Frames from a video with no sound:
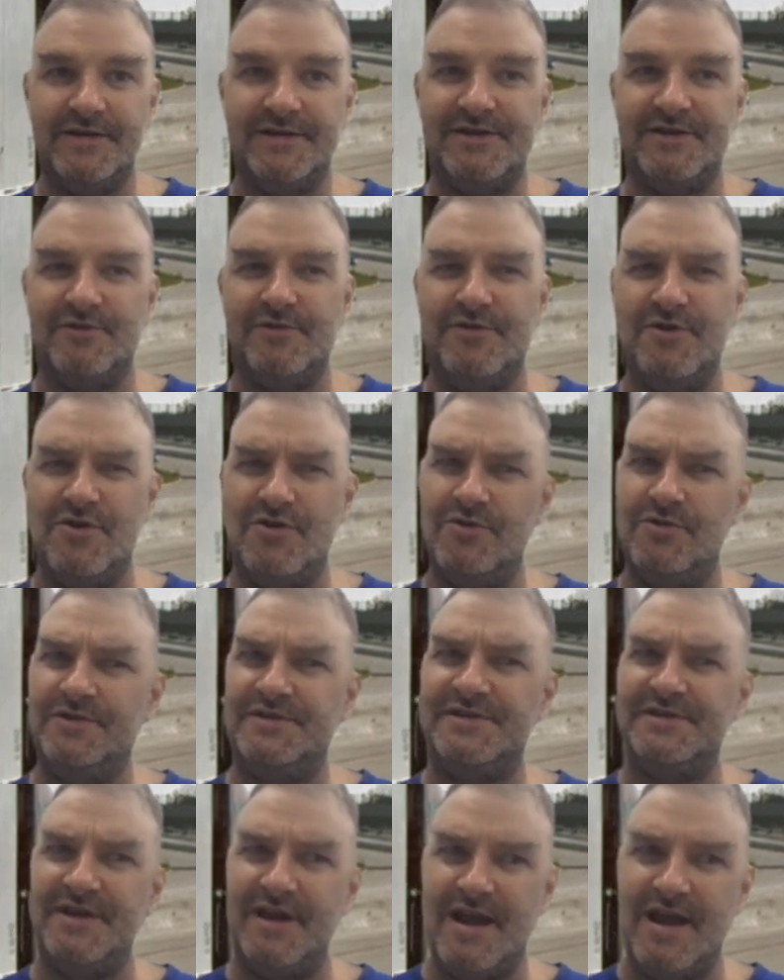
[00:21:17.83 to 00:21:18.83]
So no
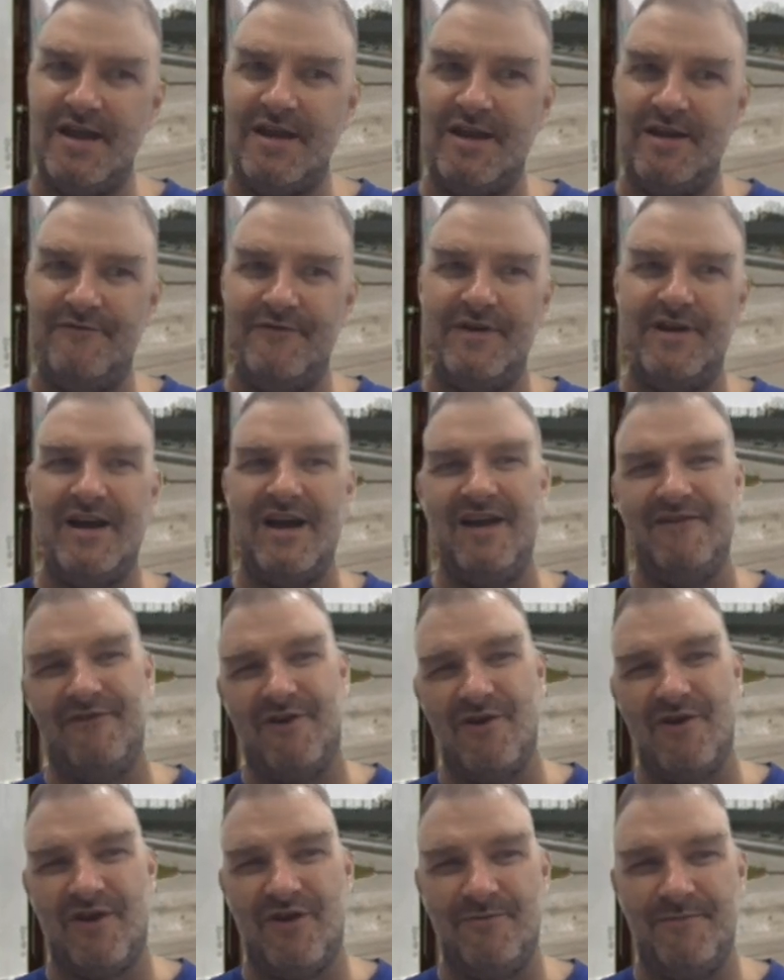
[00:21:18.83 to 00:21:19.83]
city given. I've
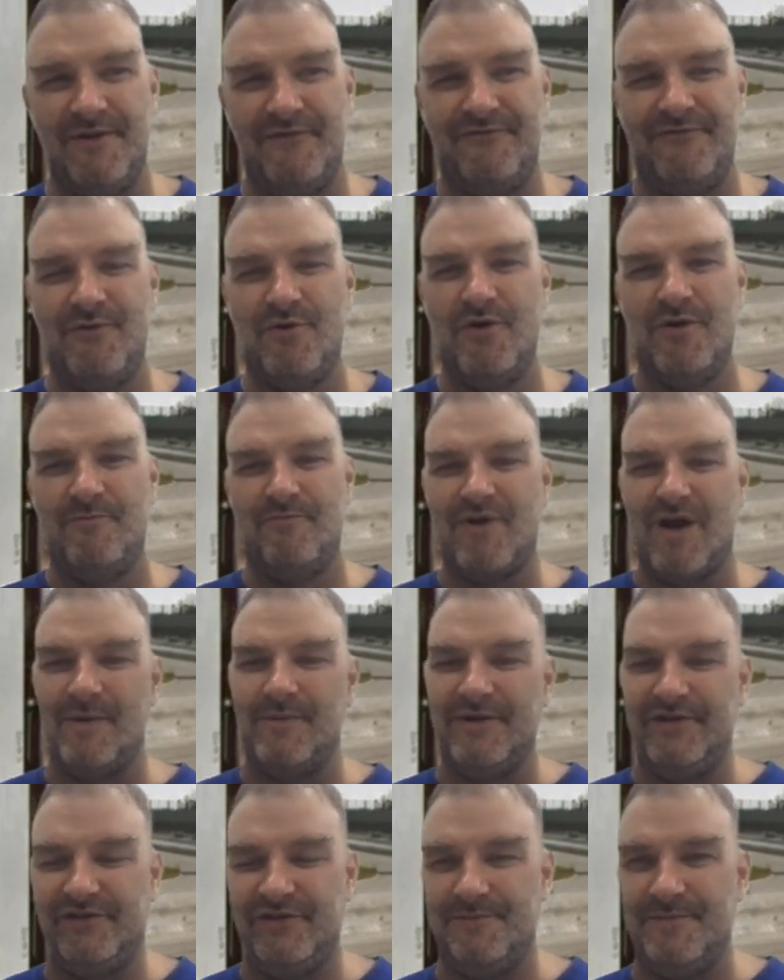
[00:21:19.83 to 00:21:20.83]
argued before it
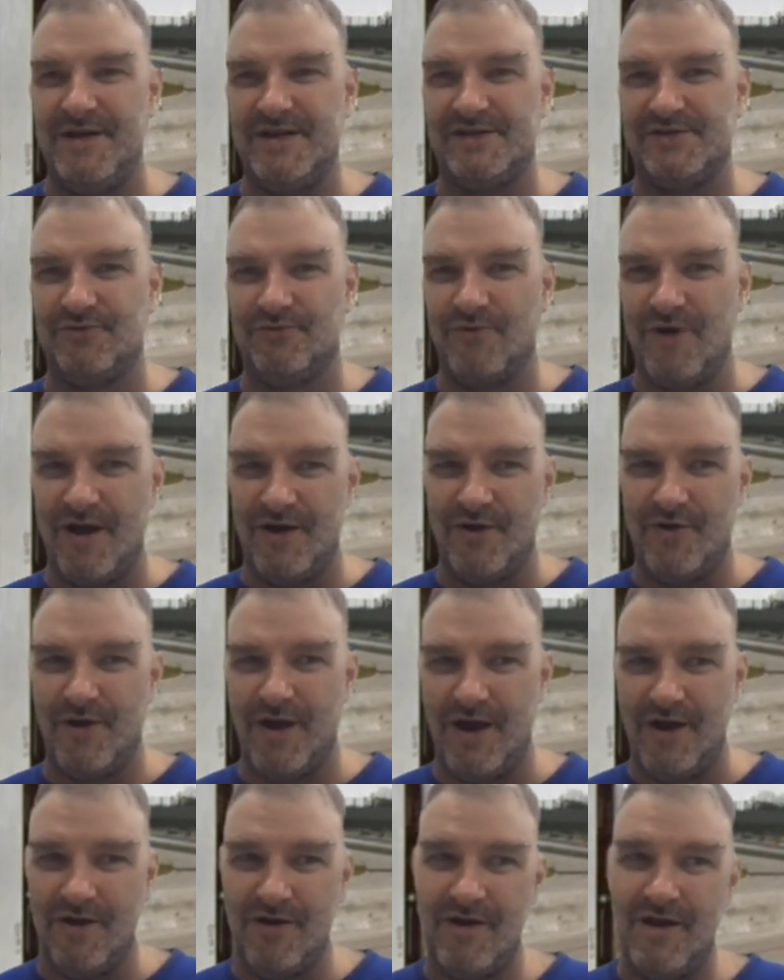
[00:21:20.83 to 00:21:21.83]
probably should be Toronto
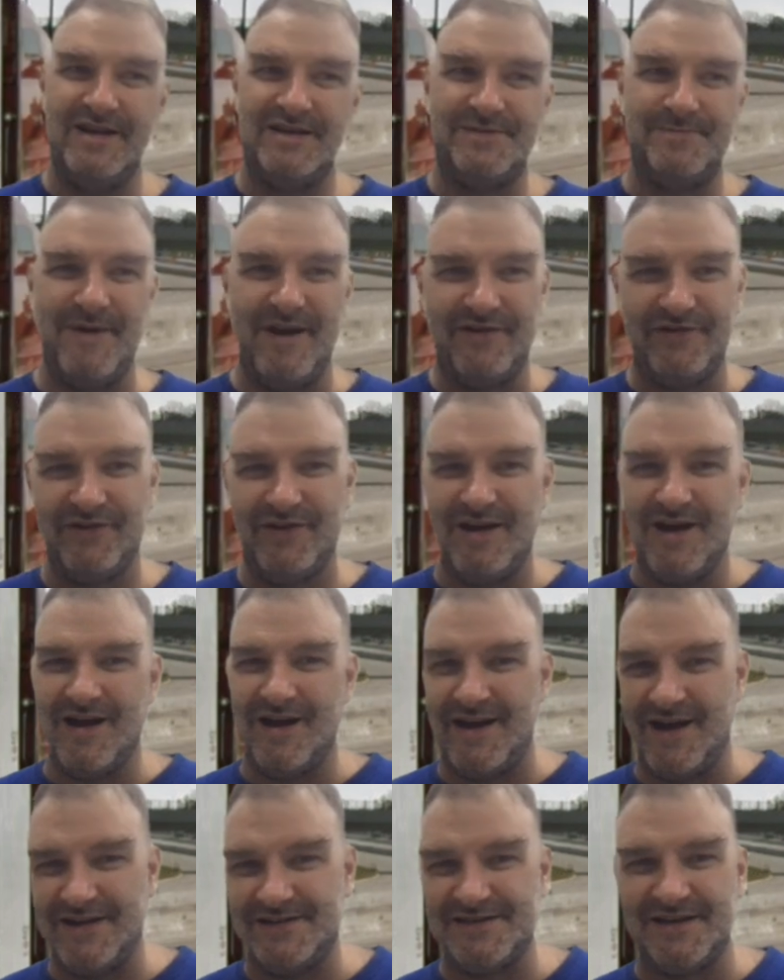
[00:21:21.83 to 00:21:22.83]
here, especially
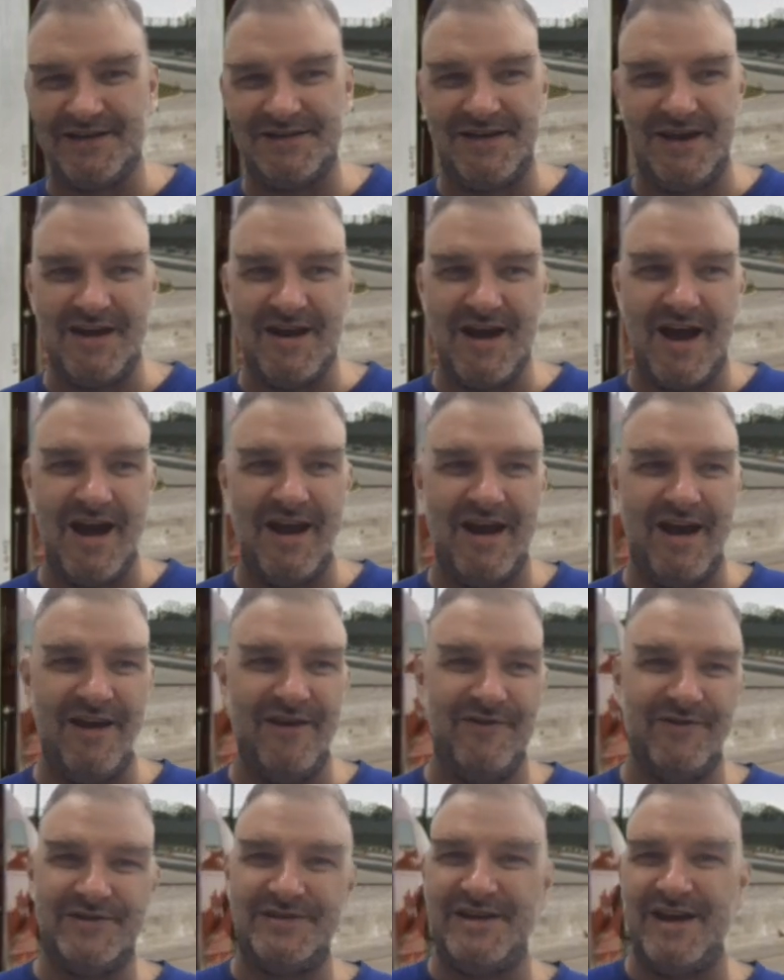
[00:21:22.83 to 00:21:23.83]
on I-69. I
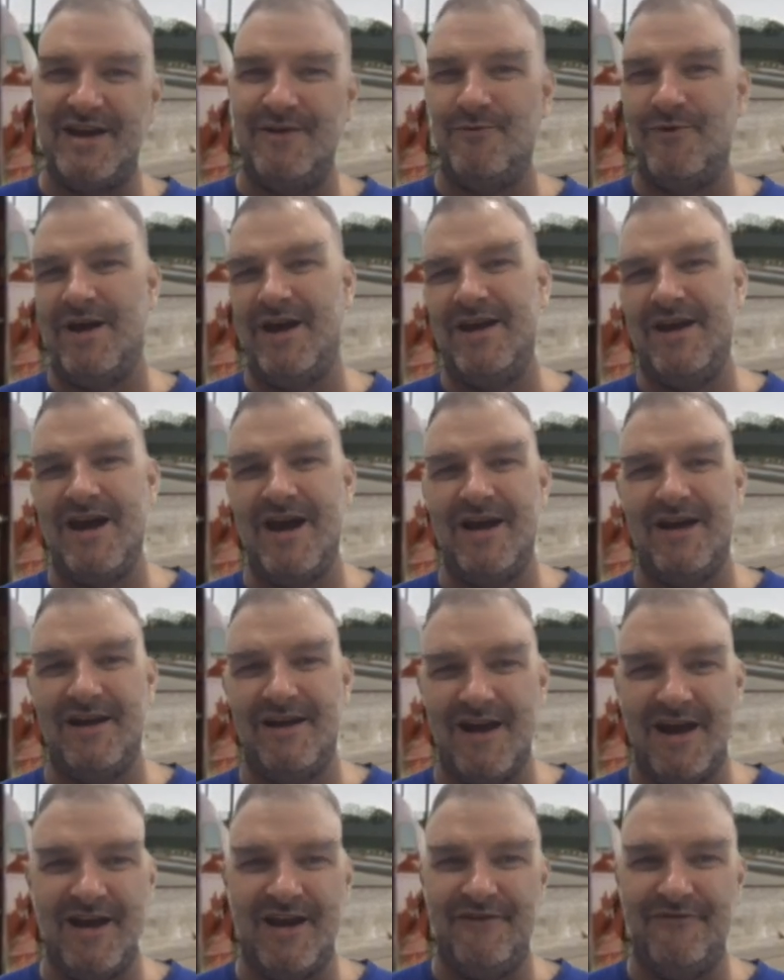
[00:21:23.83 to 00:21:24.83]
understand why not
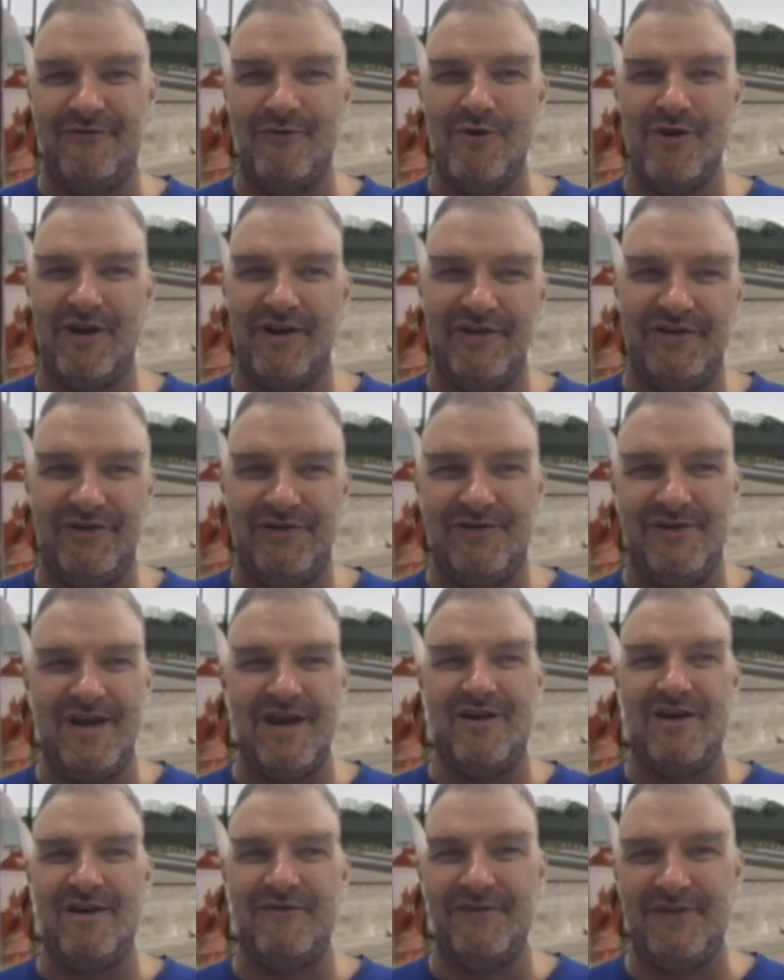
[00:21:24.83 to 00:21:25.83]
on 94, because you'd
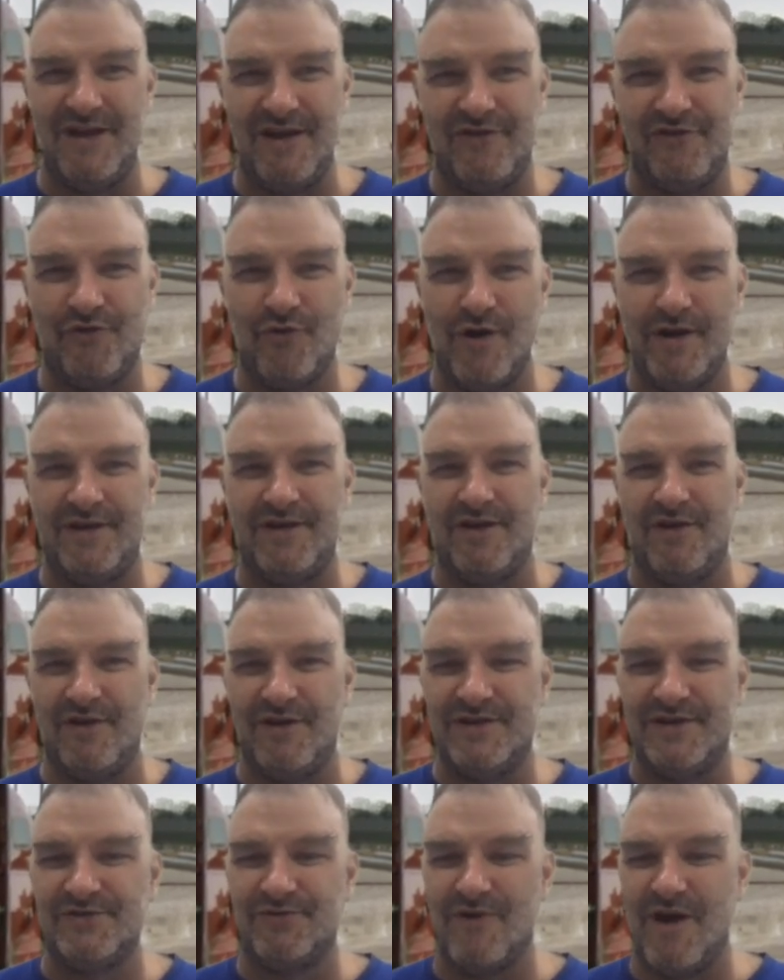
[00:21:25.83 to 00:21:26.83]
get off in Detroit to go
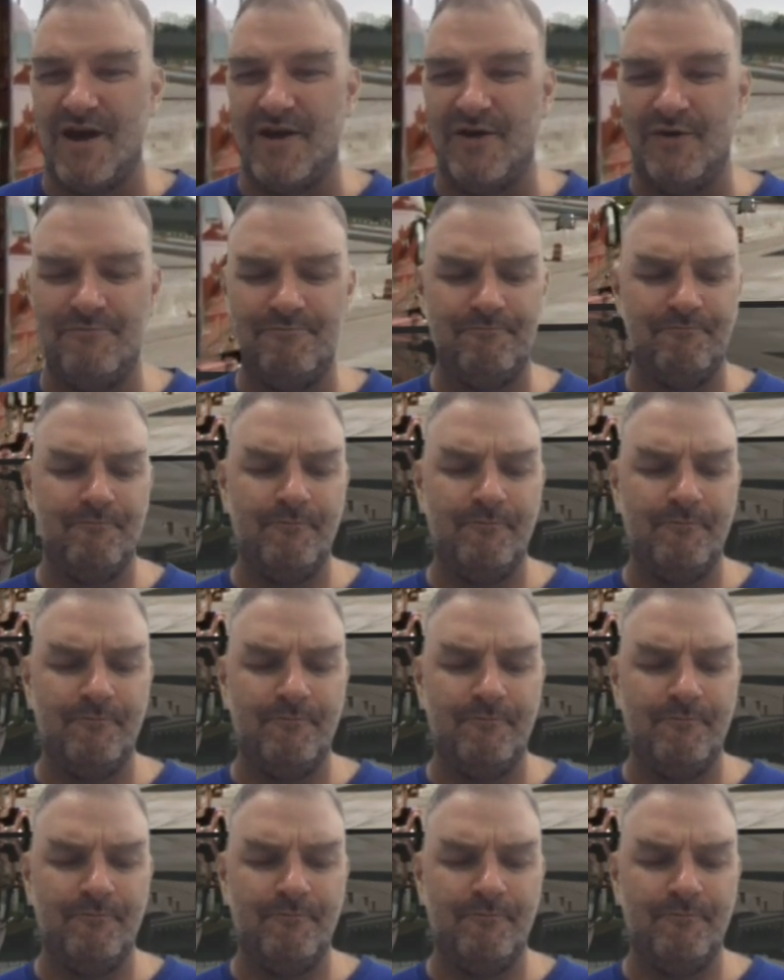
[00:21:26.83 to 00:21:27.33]
to Toronto.